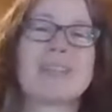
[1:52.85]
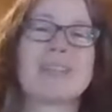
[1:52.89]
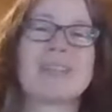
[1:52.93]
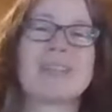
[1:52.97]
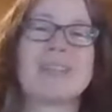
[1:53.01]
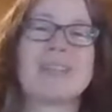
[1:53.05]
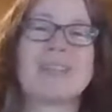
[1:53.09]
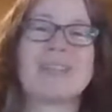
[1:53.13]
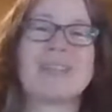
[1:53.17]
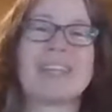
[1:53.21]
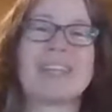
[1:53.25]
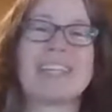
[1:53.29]

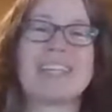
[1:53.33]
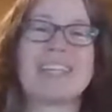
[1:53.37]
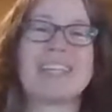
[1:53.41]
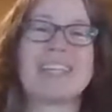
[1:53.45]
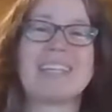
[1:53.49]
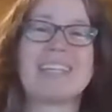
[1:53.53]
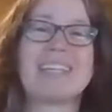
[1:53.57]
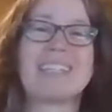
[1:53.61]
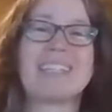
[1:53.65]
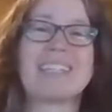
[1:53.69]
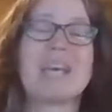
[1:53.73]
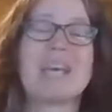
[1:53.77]
who
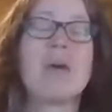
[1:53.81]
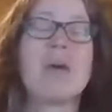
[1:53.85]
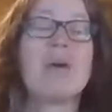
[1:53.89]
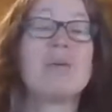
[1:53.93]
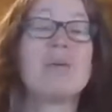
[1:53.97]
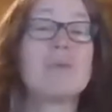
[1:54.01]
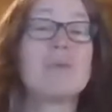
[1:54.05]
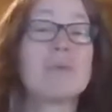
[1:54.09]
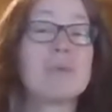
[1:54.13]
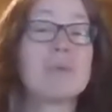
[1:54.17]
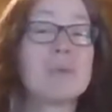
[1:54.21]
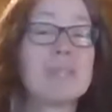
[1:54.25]
is
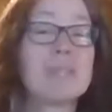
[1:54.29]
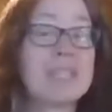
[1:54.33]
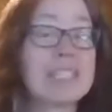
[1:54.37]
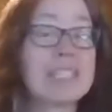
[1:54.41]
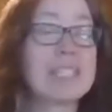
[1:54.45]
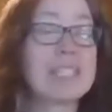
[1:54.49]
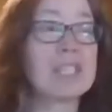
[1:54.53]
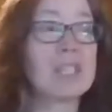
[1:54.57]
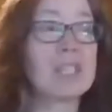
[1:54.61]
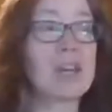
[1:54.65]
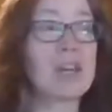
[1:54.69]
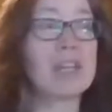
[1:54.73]
really
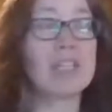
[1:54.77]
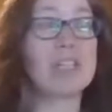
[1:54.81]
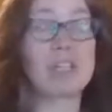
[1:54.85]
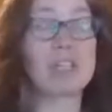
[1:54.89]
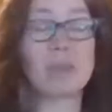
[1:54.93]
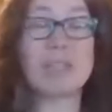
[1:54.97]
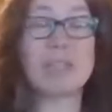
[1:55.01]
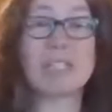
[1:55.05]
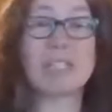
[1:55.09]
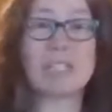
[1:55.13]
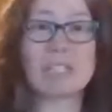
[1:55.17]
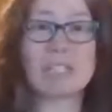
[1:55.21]
started
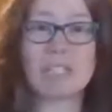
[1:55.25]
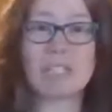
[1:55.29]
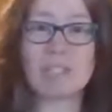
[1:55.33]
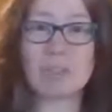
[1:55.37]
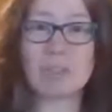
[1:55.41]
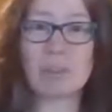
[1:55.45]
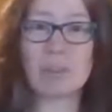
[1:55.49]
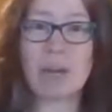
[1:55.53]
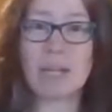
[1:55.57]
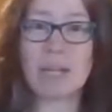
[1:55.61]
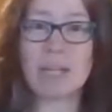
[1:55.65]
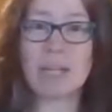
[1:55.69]
doing
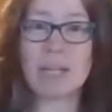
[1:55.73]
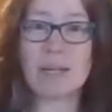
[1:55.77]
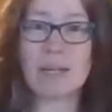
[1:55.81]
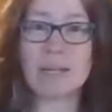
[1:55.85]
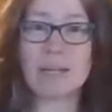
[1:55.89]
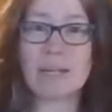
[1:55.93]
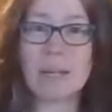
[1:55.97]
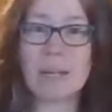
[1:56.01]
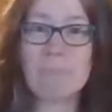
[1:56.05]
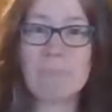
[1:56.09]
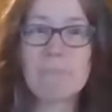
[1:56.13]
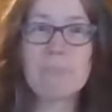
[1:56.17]
dishes
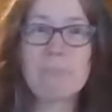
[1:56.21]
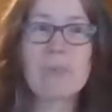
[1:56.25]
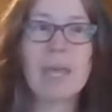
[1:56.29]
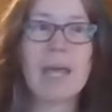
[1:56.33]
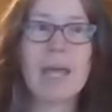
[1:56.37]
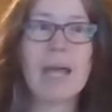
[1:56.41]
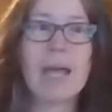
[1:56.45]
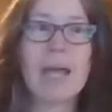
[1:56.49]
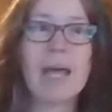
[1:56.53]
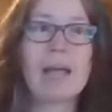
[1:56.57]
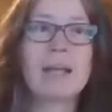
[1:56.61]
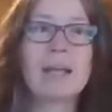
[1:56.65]
regularly,
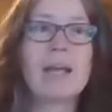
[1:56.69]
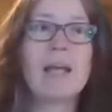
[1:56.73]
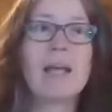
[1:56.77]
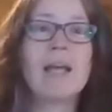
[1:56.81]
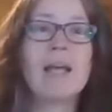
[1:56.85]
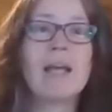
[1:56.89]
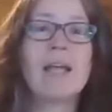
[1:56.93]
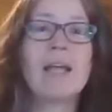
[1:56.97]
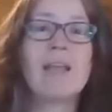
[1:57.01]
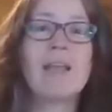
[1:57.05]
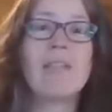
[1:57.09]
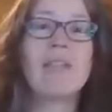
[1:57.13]
and
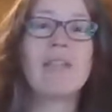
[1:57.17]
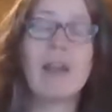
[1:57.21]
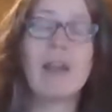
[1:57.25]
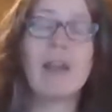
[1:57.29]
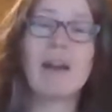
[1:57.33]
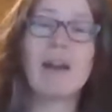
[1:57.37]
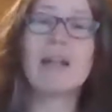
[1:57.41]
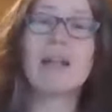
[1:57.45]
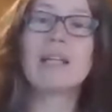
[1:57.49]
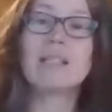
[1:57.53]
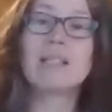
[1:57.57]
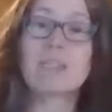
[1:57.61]

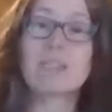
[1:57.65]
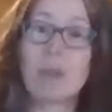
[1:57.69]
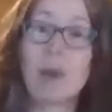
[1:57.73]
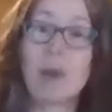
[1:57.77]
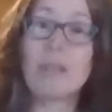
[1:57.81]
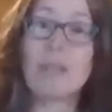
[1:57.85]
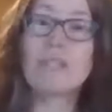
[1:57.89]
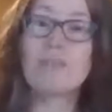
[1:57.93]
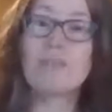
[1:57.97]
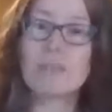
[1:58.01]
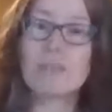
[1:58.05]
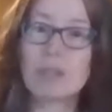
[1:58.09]
there is
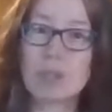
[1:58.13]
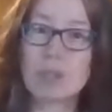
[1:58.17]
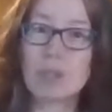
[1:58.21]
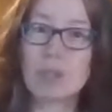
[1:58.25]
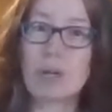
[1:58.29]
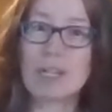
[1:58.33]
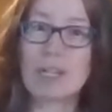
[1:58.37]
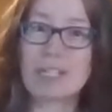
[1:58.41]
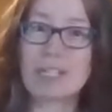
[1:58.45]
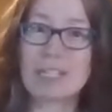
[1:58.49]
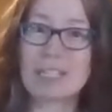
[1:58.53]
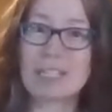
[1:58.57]
lots of
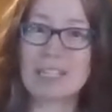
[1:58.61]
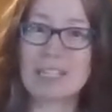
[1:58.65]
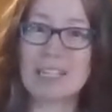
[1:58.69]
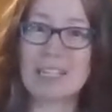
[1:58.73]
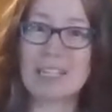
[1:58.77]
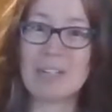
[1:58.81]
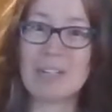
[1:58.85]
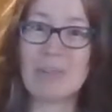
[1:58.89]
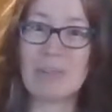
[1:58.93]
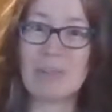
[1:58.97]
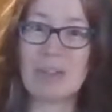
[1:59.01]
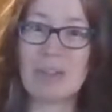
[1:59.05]
instruction
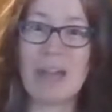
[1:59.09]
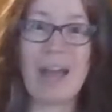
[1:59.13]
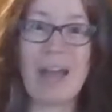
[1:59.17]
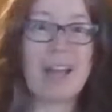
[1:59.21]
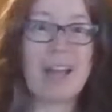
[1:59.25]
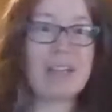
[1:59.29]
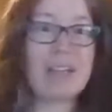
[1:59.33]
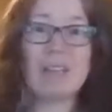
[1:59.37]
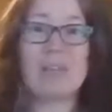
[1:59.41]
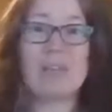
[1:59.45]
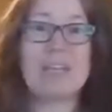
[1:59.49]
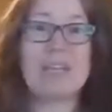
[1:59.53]
needed for
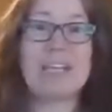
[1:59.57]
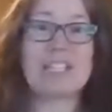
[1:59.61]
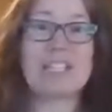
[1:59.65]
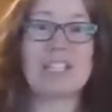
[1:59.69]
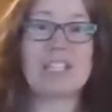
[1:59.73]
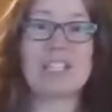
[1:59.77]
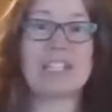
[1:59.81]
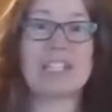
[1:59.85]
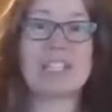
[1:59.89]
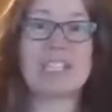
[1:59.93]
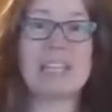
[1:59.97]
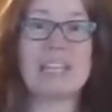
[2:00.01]
that. You can't
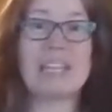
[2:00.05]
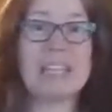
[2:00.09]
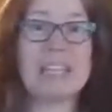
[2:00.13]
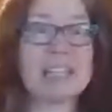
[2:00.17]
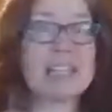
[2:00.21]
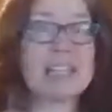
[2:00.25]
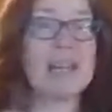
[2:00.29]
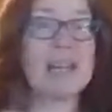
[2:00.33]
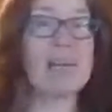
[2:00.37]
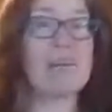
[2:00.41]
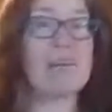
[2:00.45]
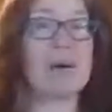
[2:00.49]
just say to
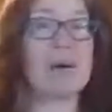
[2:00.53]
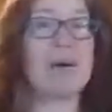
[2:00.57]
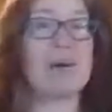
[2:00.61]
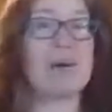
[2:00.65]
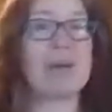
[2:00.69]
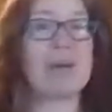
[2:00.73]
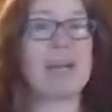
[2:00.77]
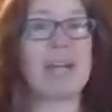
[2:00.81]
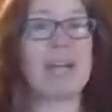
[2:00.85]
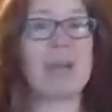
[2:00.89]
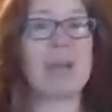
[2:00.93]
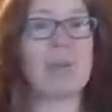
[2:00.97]
them,
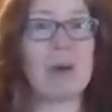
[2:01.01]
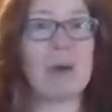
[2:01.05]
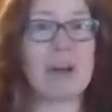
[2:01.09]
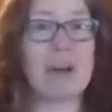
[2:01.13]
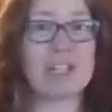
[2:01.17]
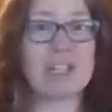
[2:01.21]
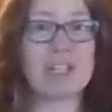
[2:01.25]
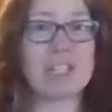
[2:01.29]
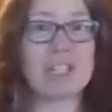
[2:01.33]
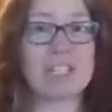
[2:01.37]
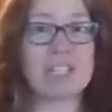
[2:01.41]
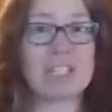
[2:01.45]
okay,
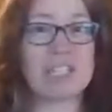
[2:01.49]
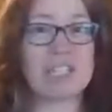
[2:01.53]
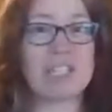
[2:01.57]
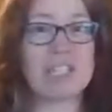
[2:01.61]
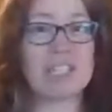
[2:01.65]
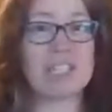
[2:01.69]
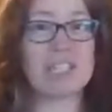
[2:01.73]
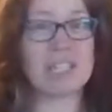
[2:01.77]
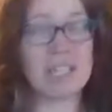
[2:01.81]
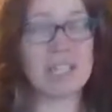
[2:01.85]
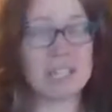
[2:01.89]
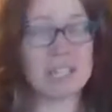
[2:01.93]
wash the
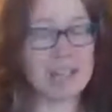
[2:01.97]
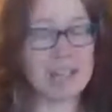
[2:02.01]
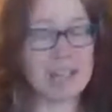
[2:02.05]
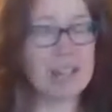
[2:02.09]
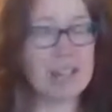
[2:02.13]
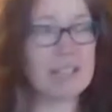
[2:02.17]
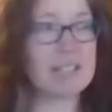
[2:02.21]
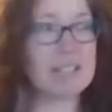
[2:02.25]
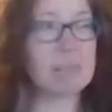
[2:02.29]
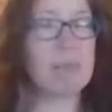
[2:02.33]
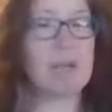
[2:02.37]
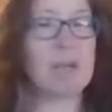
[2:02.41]
dishes. Like there has